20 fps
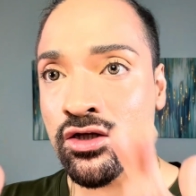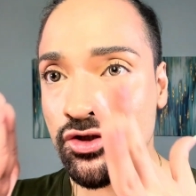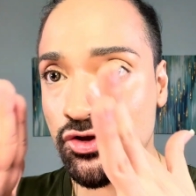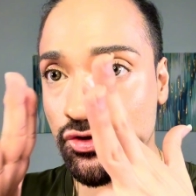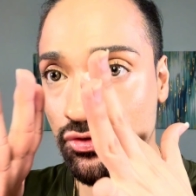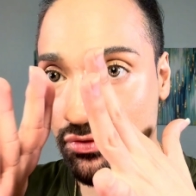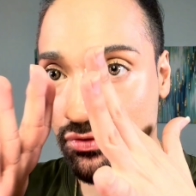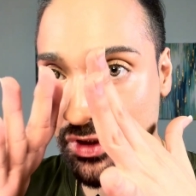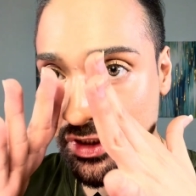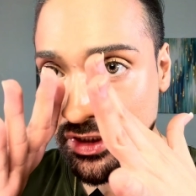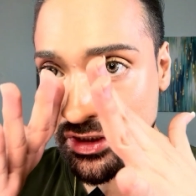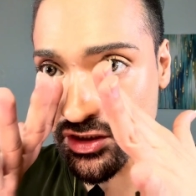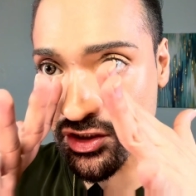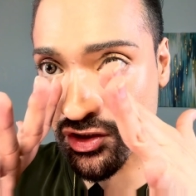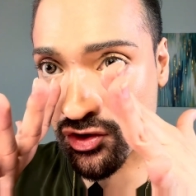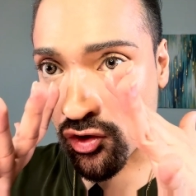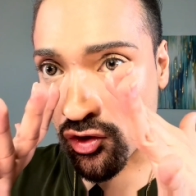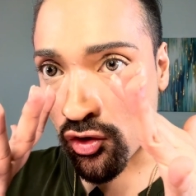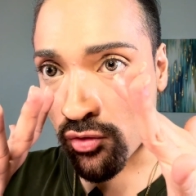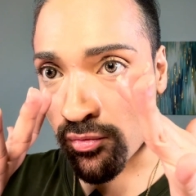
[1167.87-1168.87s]
You need
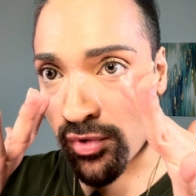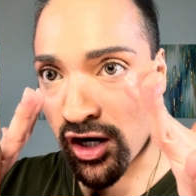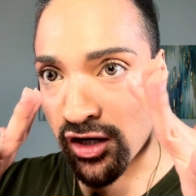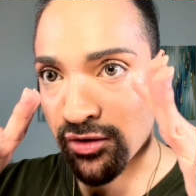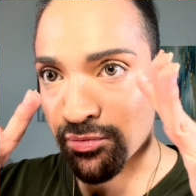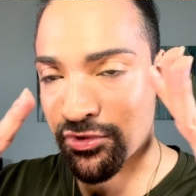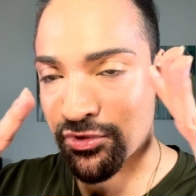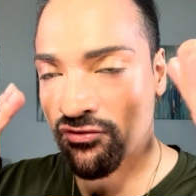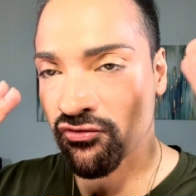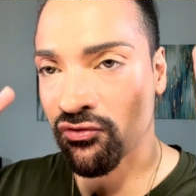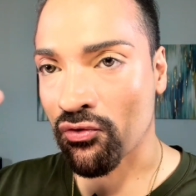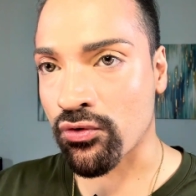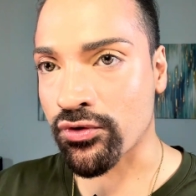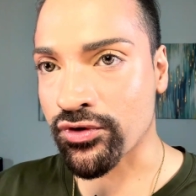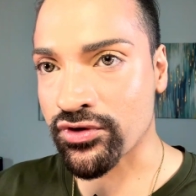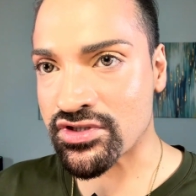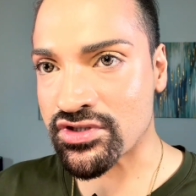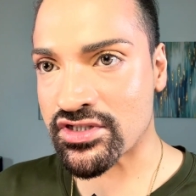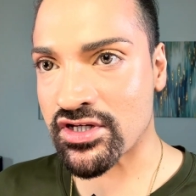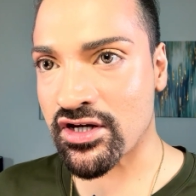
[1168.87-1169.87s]
to go back before
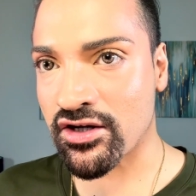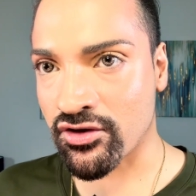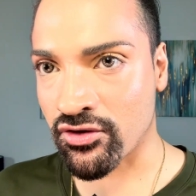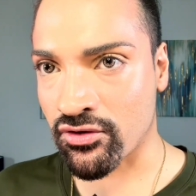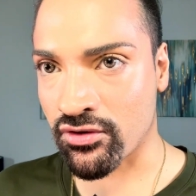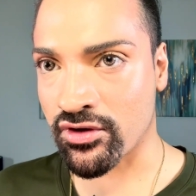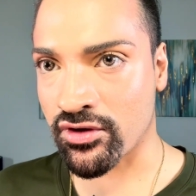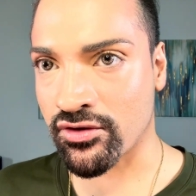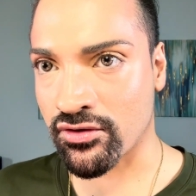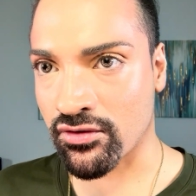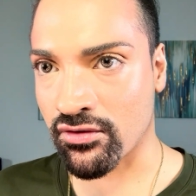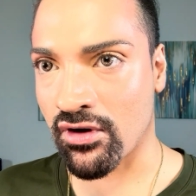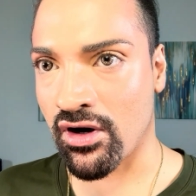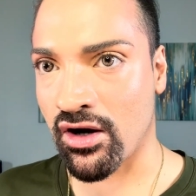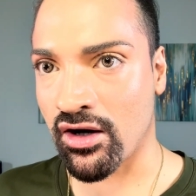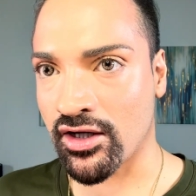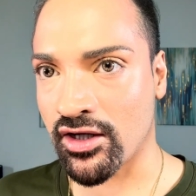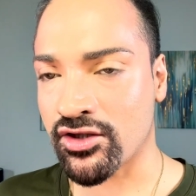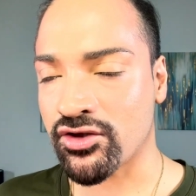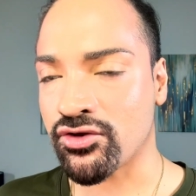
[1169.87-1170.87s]
you set your under
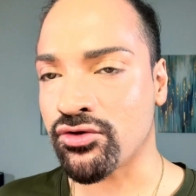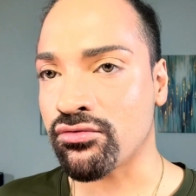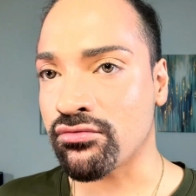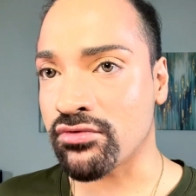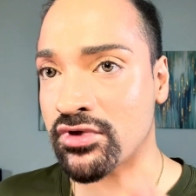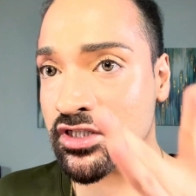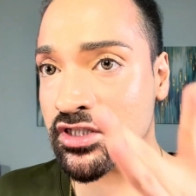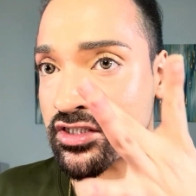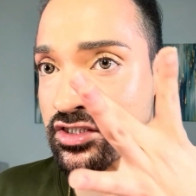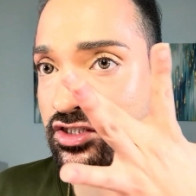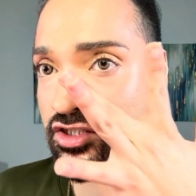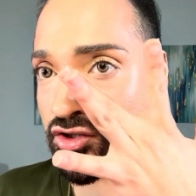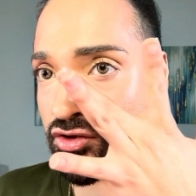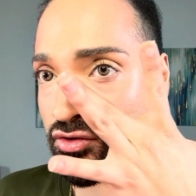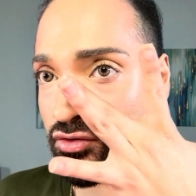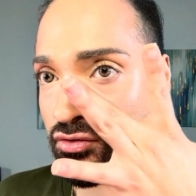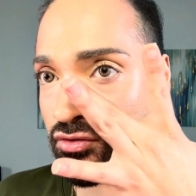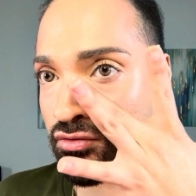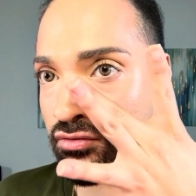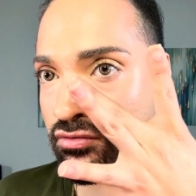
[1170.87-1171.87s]
eye. You need
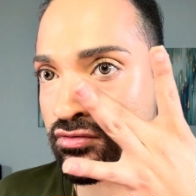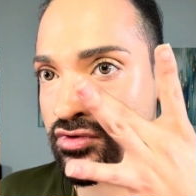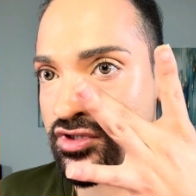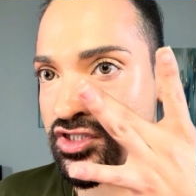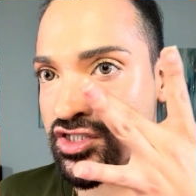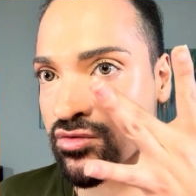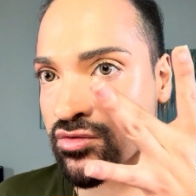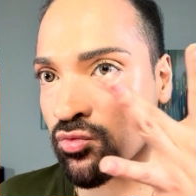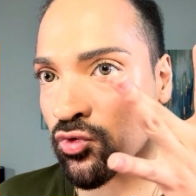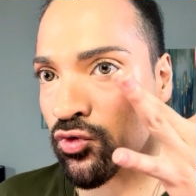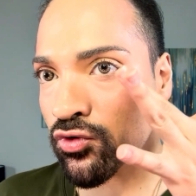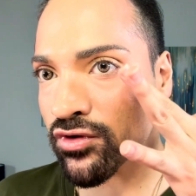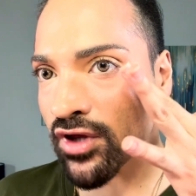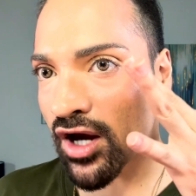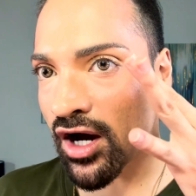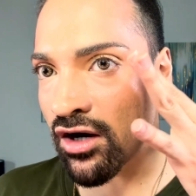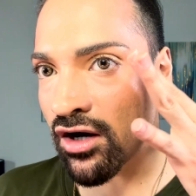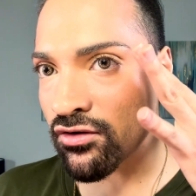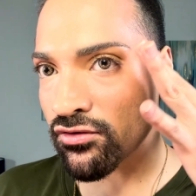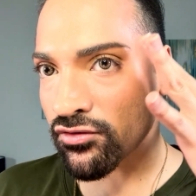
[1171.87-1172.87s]
to smooth
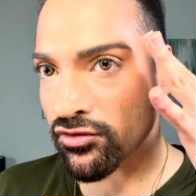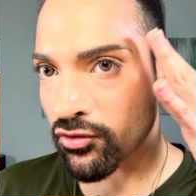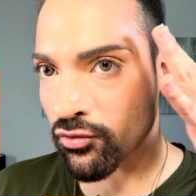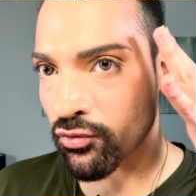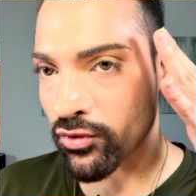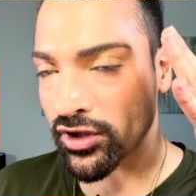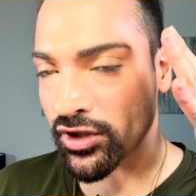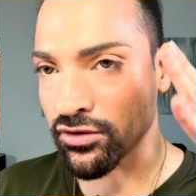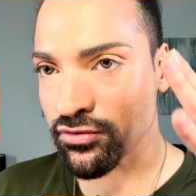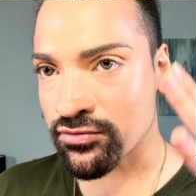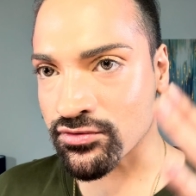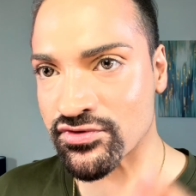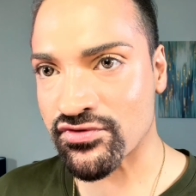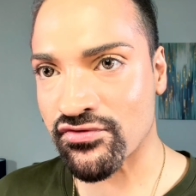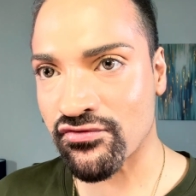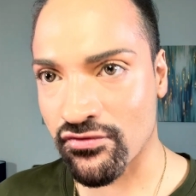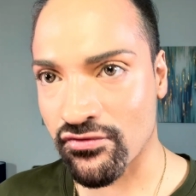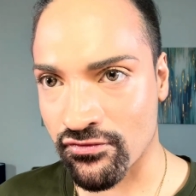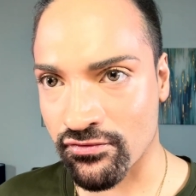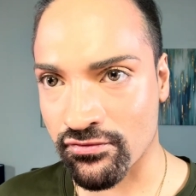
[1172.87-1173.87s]
out the wrinkles
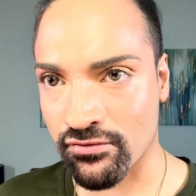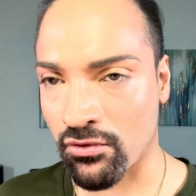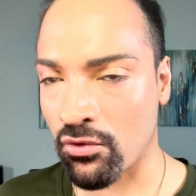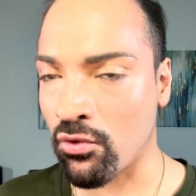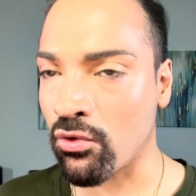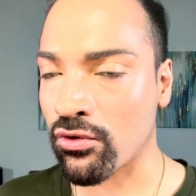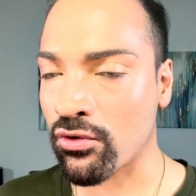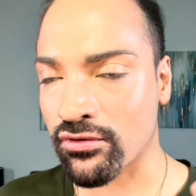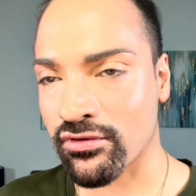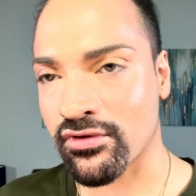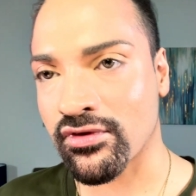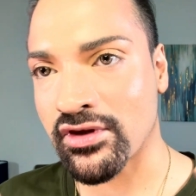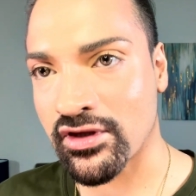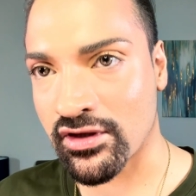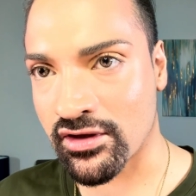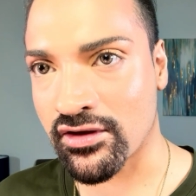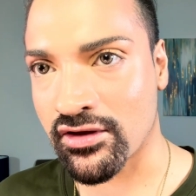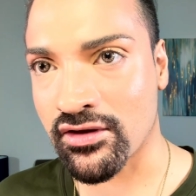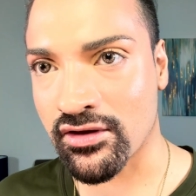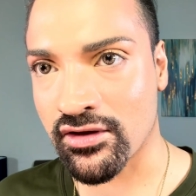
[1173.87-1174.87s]
or
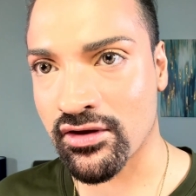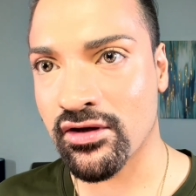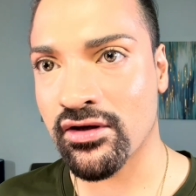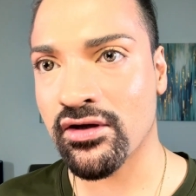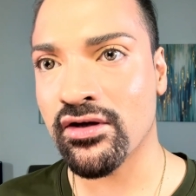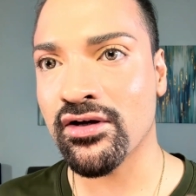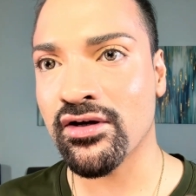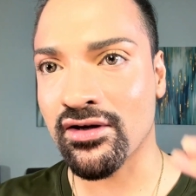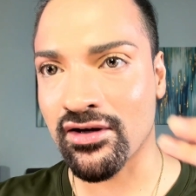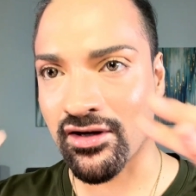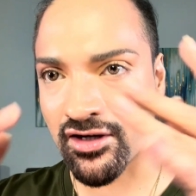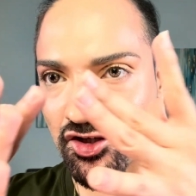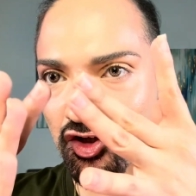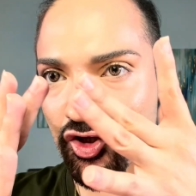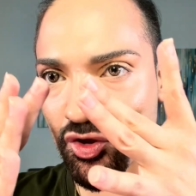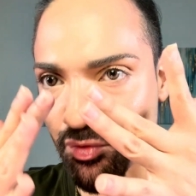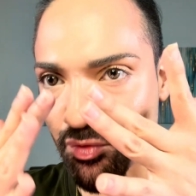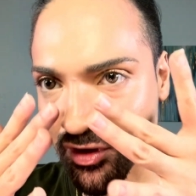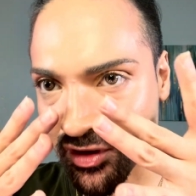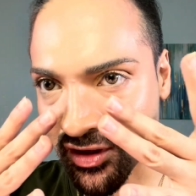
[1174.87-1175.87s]
the
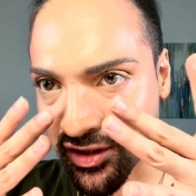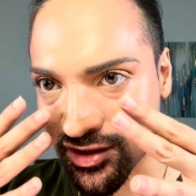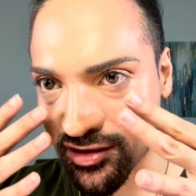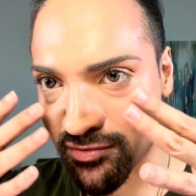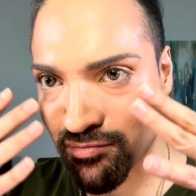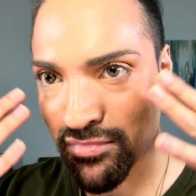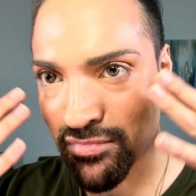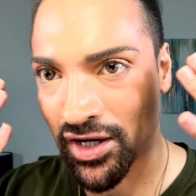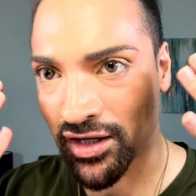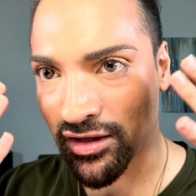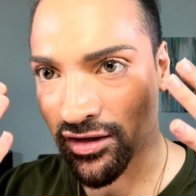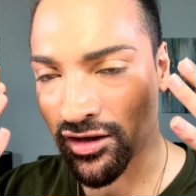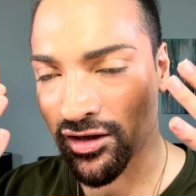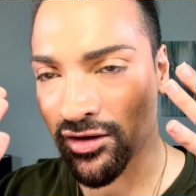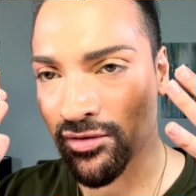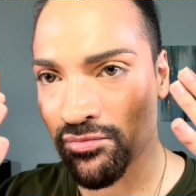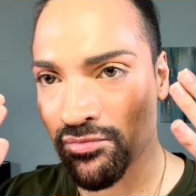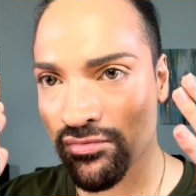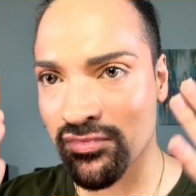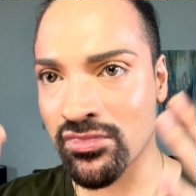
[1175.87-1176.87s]
accumulated
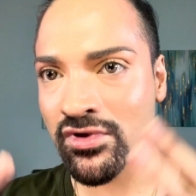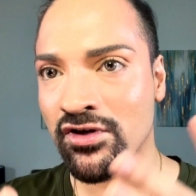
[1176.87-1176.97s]
makeup